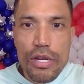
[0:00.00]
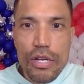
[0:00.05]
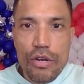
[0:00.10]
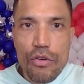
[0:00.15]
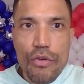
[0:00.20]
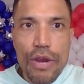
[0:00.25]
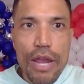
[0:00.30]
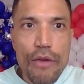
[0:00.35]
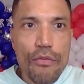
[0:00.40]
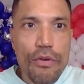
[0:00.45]

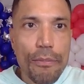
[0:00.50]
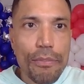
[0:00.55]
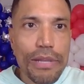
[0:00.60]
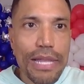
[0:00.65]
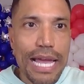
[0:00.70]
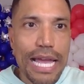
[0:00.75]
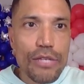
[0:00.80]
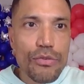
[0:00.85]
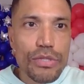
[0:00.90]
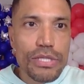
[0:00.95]
Grant
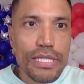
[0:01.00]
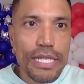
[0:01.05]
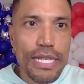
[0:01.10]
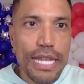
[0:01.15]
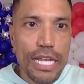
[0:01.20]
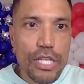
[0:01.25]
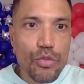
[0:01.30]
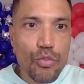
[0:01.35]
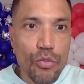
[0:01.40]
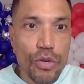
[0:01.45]
replies, what's the
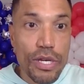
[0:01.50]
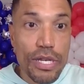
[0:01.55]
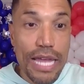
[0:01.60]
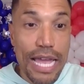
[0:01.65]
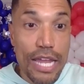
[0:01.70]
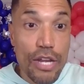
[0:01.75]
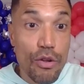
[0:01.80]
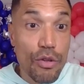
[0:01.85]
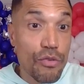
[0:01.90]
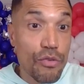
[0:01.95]
next one?
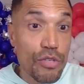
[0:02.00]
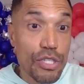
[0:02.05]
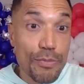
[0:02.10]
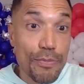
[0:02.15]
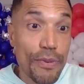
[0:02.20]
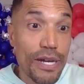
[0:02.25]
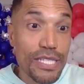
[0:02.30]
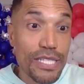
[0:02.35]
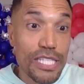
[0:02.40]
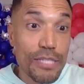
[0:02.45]
I know the
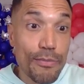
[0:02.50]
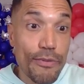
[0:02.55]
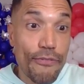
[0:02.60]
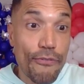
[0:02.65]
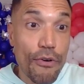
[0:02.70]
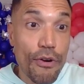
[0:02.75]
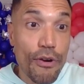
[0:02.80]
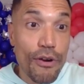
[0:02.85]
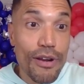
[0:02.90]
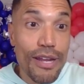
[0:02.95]
responses
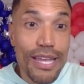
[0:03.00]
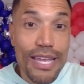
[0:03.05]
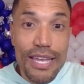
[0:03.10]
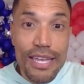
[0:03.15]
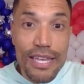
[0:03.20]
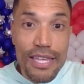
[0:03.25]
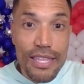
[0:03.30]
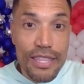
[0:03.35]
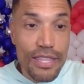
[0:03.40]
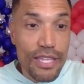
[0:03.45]
before
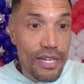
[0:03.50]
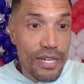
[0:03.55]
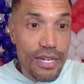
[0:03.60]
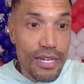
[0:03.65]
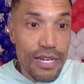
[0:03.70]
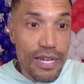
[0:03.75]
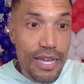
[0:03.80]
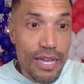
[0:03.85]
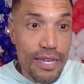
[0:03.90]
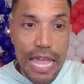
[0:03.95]

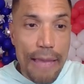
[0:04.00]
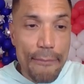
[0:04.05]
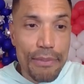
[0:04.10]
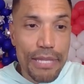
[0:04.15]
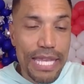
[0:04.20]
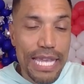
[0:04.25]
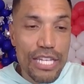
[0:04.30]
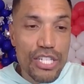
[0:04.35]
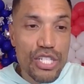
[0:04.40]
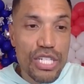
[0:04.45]
the
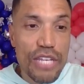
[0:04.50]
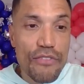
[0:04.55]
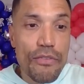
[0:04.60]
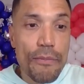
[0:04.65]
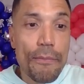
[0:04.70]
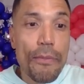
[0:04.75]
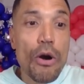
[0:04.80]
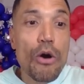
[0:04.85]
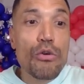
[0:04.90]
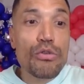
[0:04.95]
application
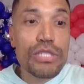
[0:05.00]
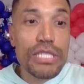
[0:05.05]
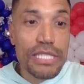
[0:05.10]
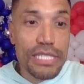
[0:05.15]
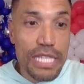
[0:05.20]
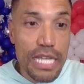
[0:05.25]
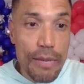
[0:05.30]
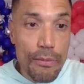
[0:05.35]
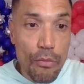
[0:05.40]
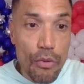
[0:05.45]
even poses
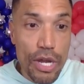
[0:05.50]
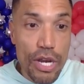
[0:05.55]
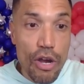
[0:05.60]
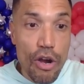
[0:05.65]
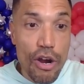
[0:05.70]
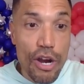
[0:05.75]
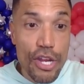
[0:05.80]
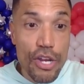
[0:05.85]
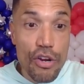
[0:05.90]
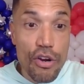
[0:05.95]
them. What
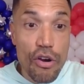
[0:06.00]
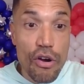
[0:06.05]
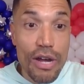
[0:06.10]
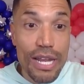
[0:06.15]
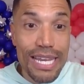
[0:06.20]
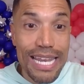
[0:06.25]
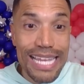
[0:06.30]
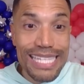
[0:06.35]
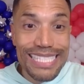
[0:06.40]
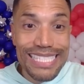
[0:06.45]
are your
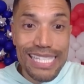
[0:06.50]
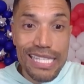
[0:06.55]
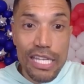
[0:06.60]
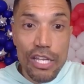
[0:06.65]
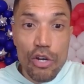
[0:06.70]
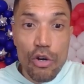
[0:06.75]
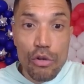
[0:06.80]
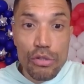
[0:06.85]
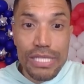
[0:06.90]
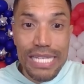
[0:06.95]
online selling
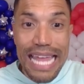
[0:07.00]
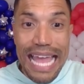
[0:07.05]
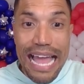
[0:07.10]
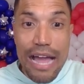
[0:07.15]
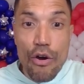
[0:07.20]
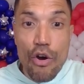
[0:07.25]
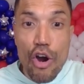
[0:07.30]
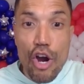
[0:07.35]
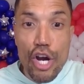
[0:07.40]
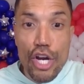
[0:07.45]
goals and
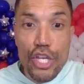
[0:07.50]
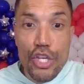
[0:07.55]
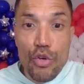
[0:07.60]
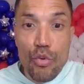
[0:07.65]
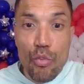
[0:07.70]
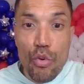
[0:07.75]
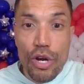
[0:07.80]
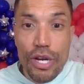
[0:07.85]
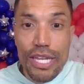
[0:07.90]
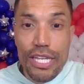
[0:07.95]
how are you
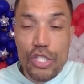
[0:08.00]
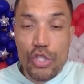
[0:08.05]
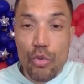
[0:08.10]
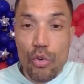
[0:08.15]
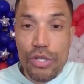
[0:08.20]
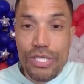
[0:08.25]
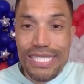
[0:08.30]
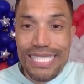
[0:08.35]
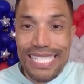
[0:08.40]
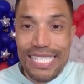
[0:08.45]
working
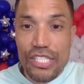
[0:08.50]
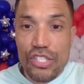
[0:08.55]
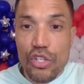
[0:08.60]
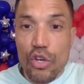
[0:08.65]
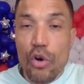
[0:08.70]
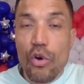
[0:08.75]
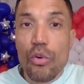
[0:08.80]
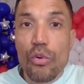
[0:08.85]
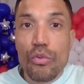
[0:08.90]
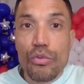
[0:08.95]
towards these
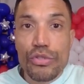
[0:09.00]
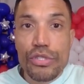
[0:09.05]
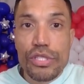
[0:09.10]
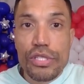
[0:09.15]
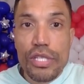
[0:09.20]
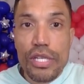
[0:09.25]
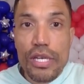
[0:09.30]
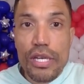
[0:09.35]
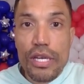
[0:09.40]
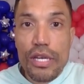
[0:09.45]
goals?